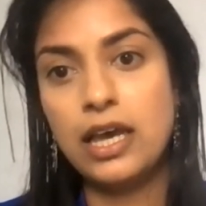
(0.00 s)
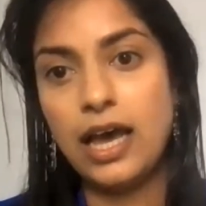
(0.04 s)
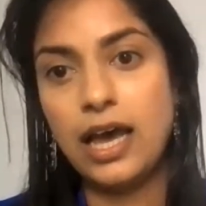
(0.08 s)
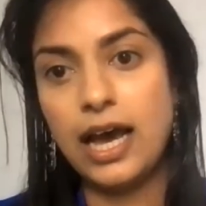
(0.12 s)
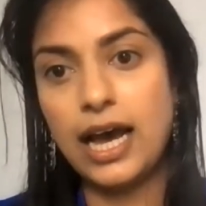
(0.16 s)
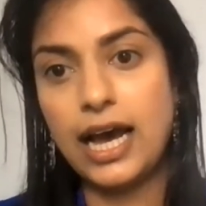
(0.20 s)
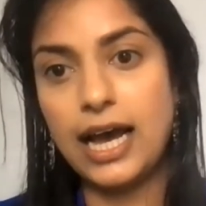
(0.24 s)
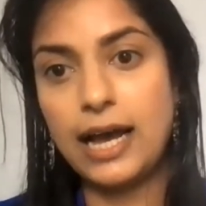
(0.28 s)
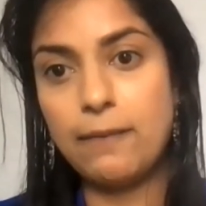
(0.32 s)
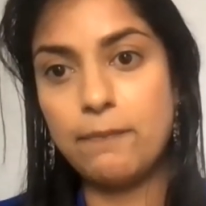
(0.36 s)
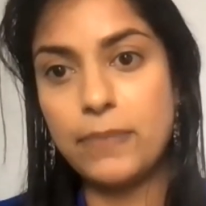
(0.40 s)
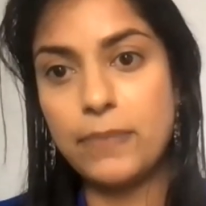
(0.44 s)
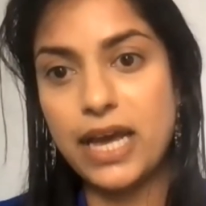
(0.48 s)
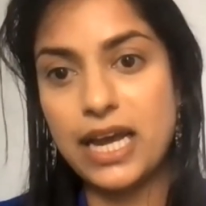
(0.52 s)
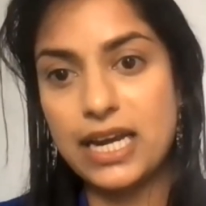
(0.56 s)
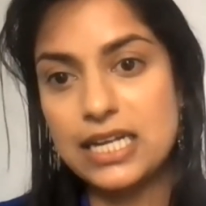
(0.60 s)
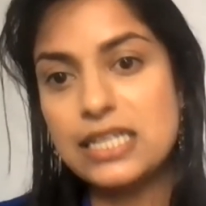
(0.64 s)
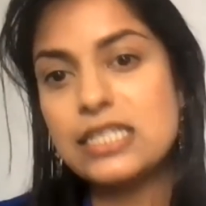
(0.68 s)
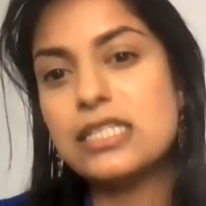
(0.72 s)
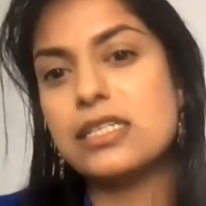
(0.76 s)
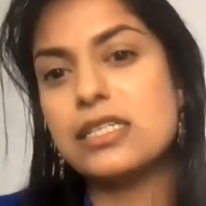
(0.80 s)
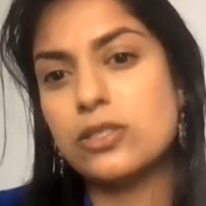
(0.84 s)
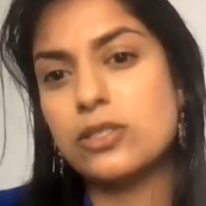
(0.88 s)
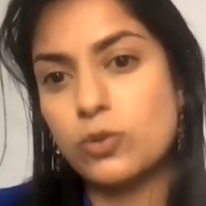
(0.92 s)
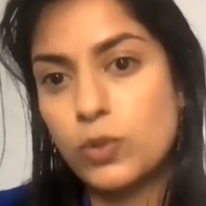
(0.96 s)
And it
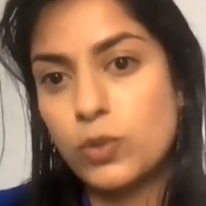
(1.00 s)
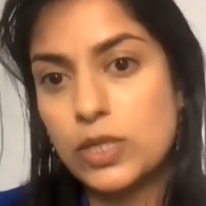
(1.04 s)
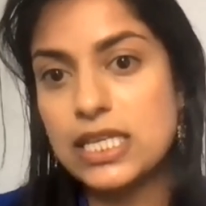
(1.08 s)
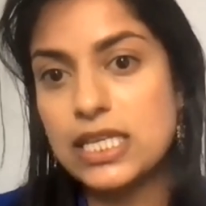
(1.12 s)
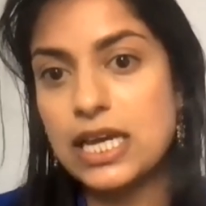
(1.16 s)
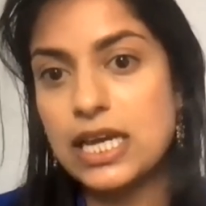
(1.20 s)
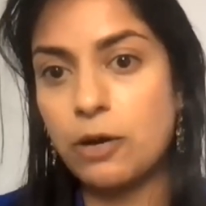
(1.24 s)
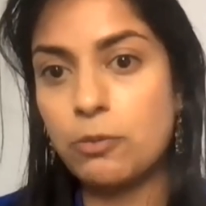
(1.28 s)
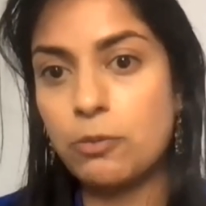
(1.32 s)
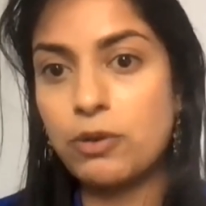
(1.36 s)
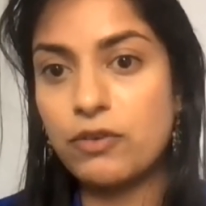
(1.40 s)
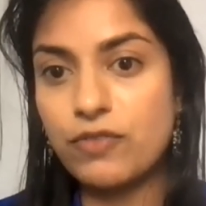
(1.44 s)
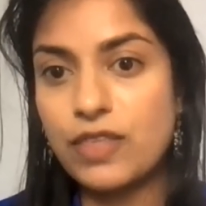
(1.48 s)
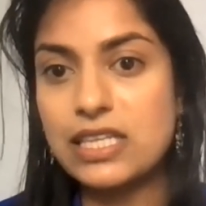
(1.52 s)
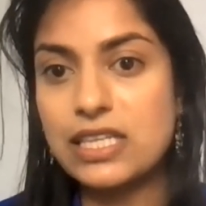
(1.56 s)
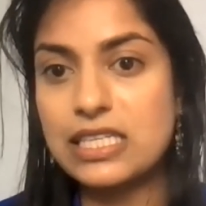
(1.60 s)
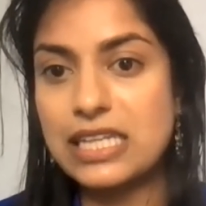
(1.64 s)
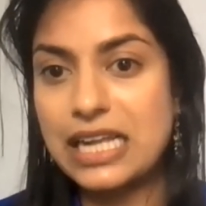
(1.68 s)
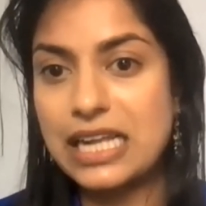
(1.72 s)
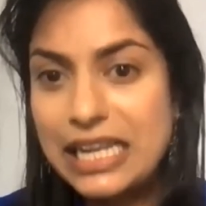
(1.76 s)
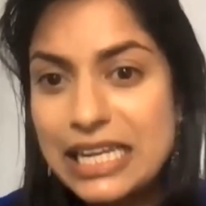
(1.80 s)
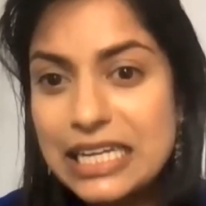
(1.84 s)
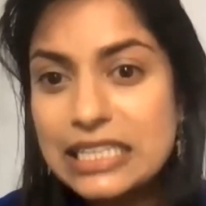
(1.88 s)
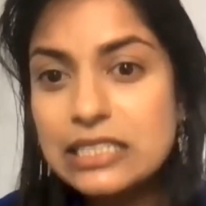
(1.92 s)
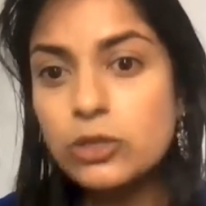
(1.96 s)
does always help if there's a
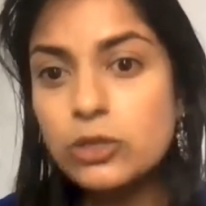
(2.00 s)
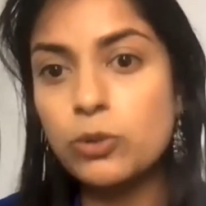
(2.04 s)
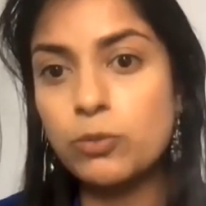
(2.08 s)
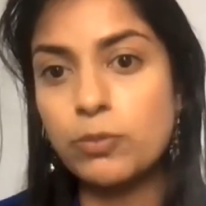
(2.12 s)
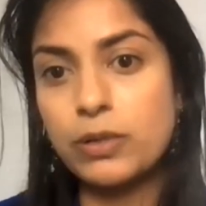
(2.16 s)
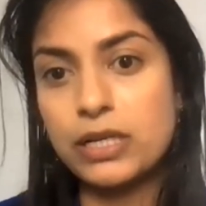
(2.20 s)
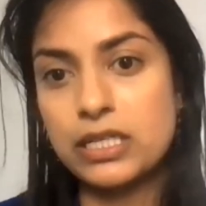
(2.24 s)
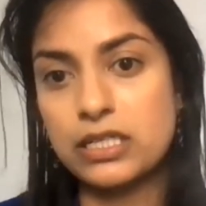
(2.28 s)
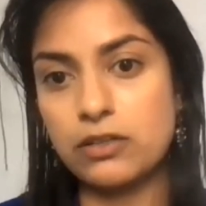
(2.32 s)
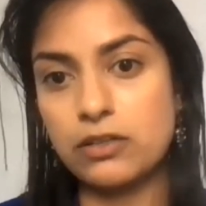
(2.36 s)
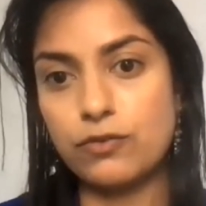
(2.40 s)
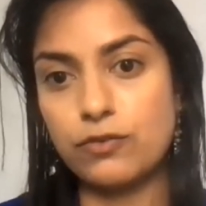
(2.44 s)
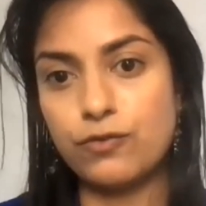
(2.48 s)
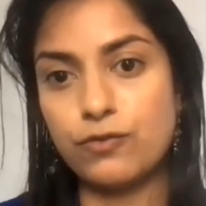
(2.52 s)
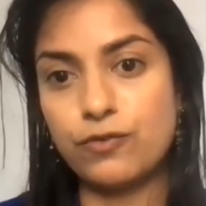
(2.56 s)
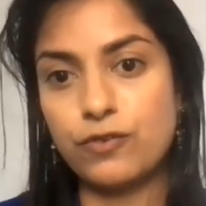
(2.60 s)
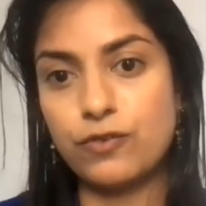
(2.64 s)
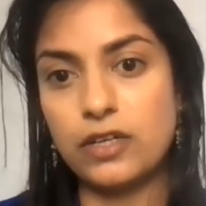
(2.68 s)
little bit of